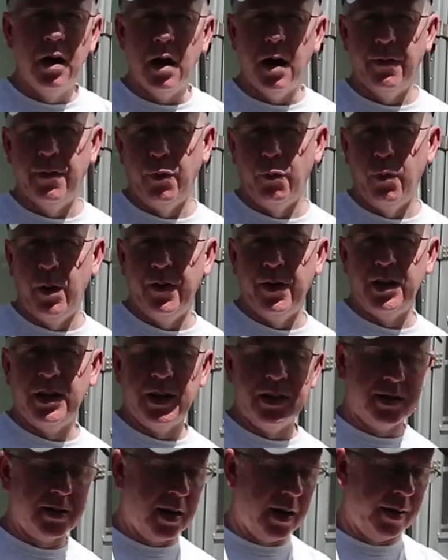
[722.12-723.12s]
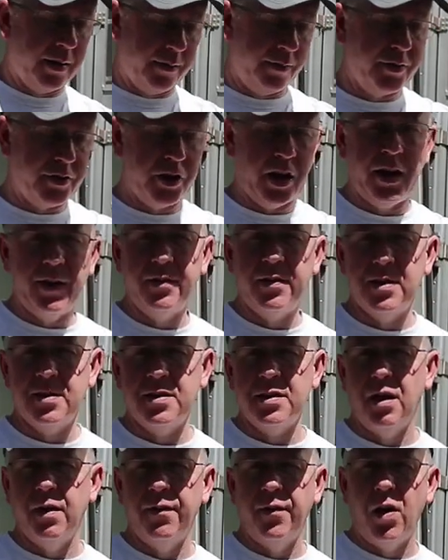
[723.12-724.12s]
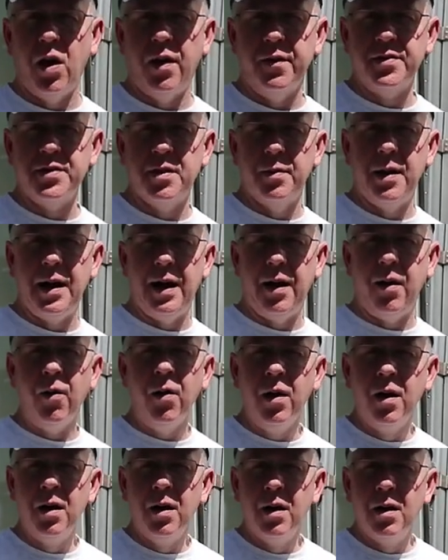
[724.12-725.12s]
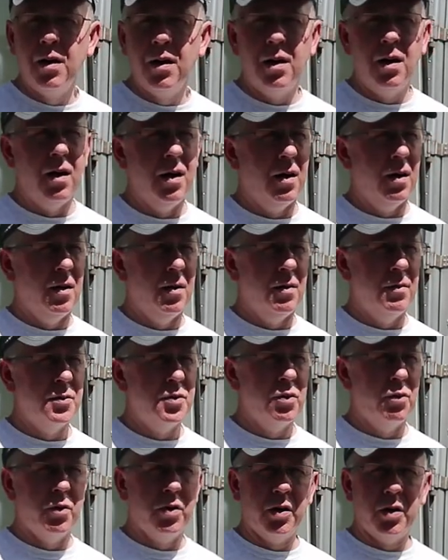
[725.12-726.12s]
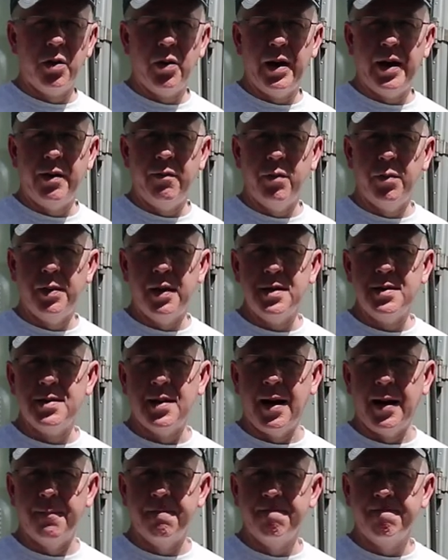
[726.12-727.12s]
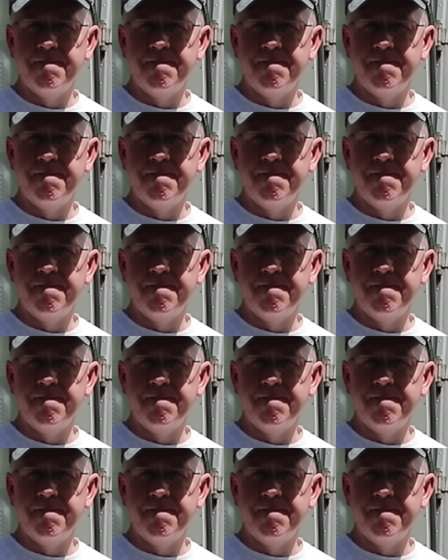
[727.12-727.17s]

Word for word: of a rivet that's kind of shaved itself off somehow. Um, so we're gonna go ahead and replace that.